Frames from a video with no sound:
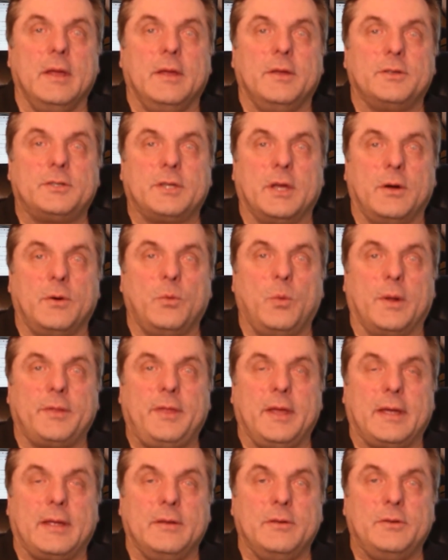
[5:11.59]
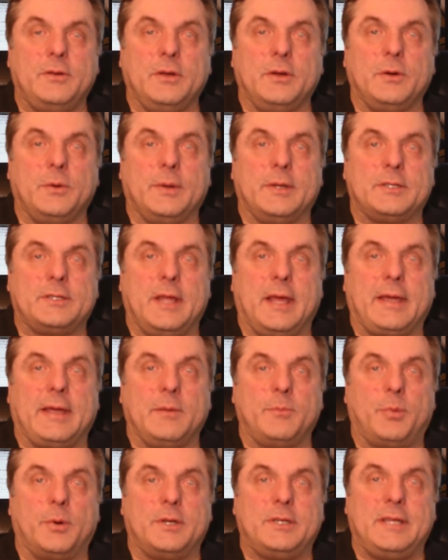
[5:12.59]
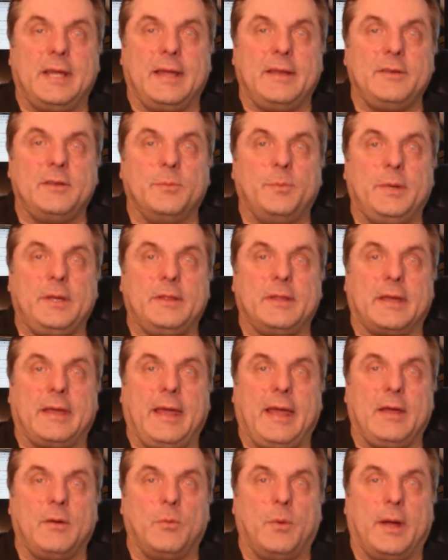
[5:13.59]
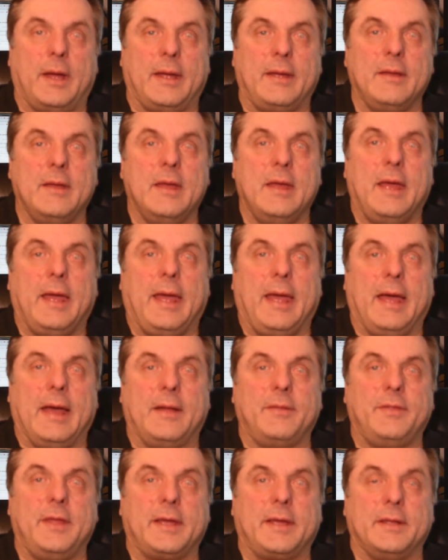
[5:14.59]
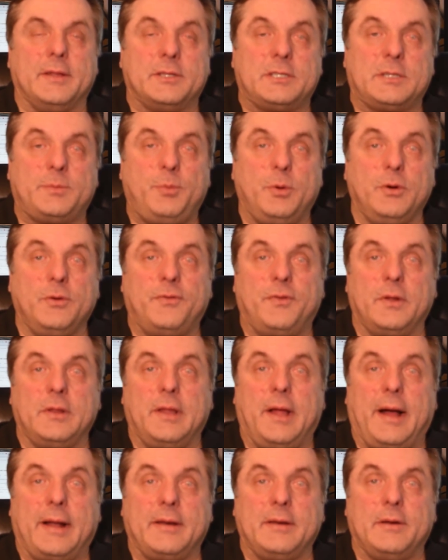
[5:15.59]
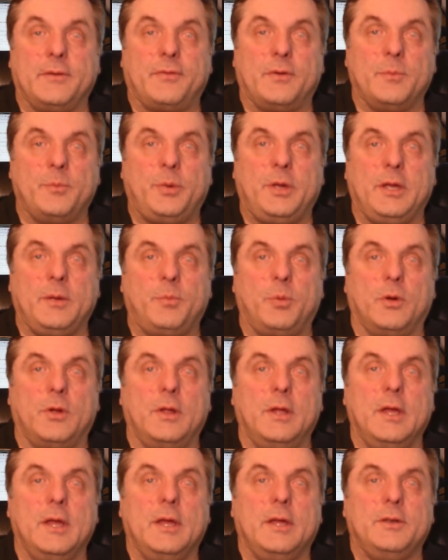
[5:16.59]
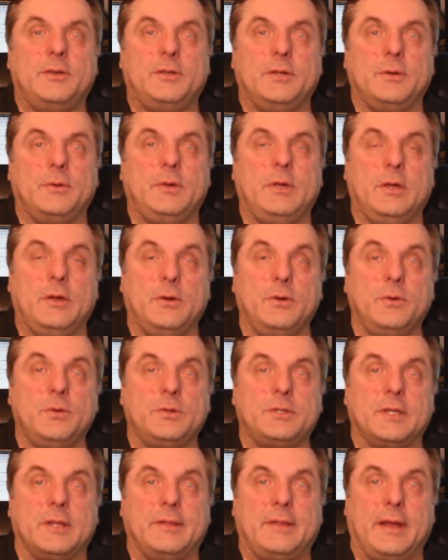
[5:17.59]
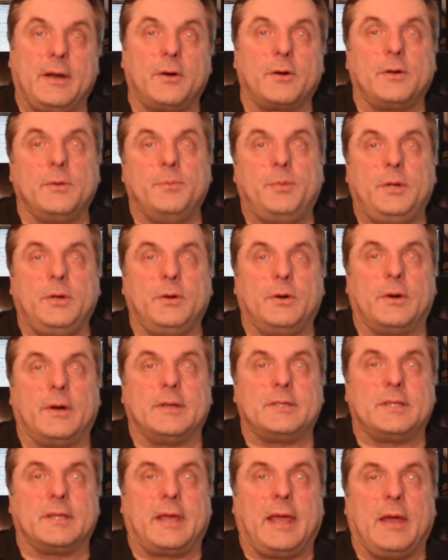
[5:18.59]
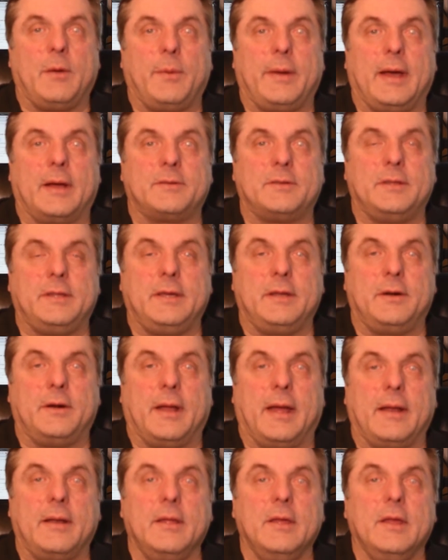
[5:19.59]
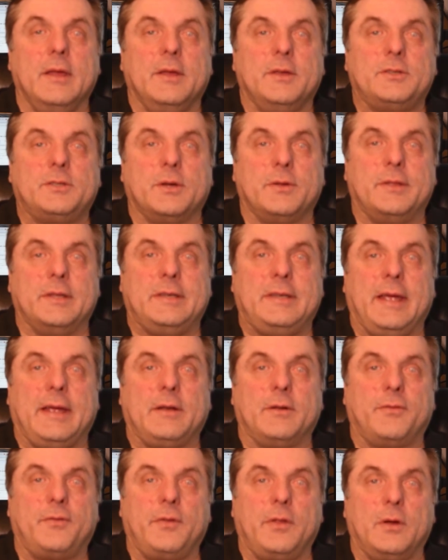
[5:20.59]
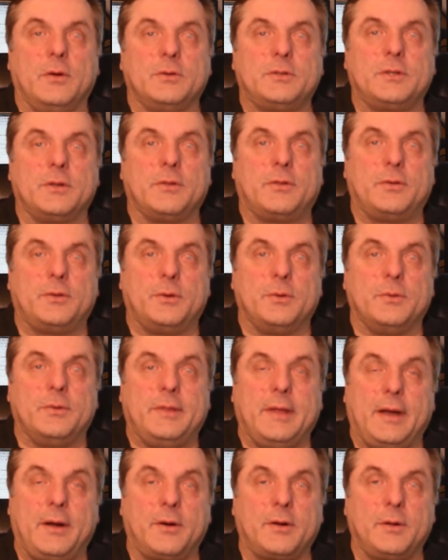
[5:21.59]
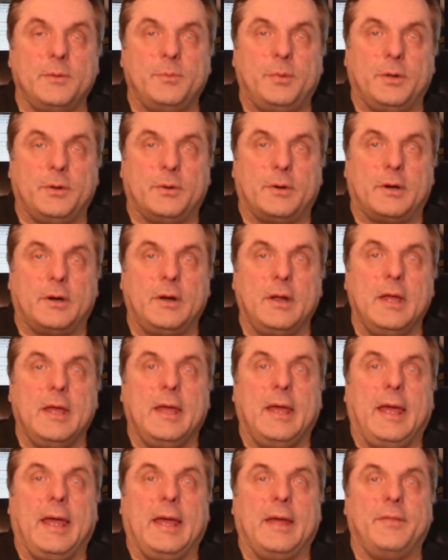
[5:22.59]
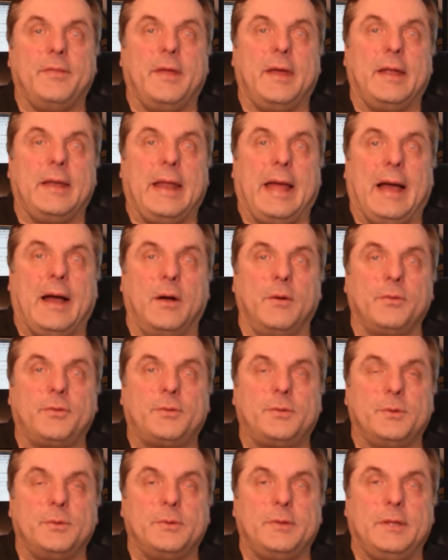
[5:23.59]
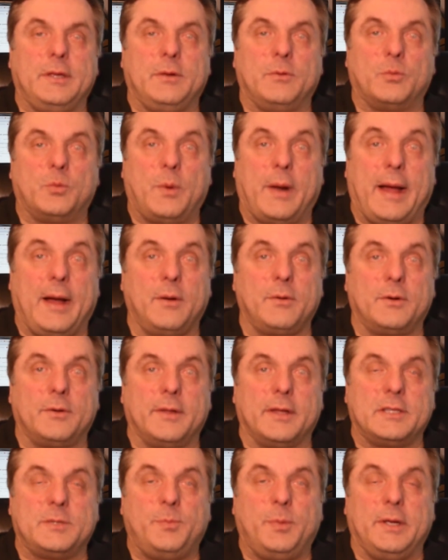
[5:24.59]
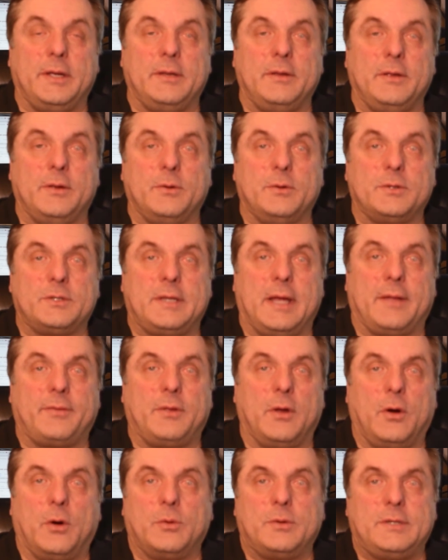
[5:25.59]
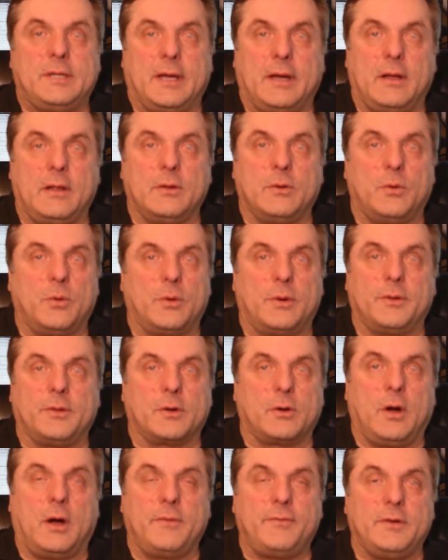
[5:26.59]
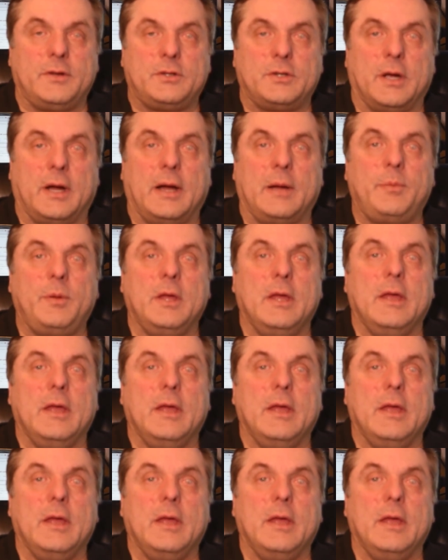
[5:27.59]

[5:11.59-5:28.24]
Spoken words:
So what they can do is they can pretend to be the gateway, and they can spoof a lot of different people to use their computer as the gateway out to the internet. So the data flows through their computer and then out through the router that's being used at the hotel or the coffee shop.